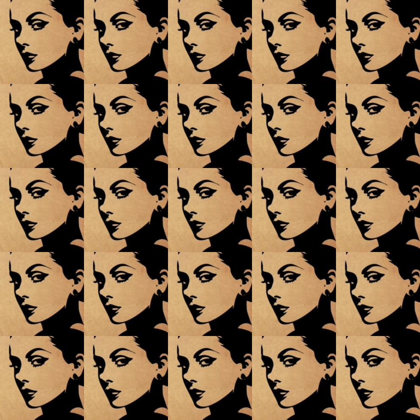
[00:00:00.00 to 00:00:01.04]

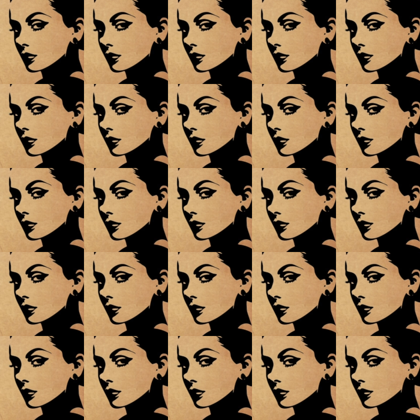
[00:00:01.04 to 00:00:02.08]

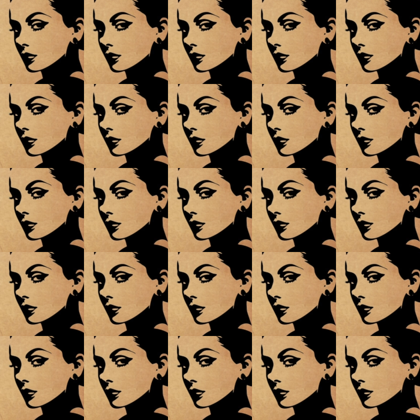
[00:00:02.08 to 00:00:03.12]

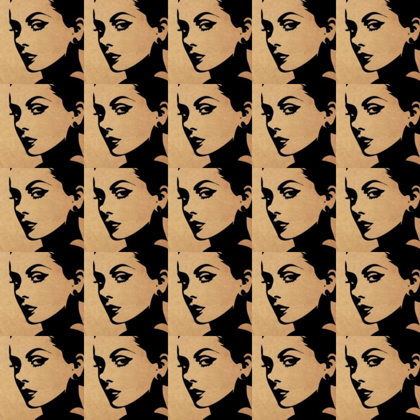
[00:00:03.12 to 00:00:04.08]
(no lip movement)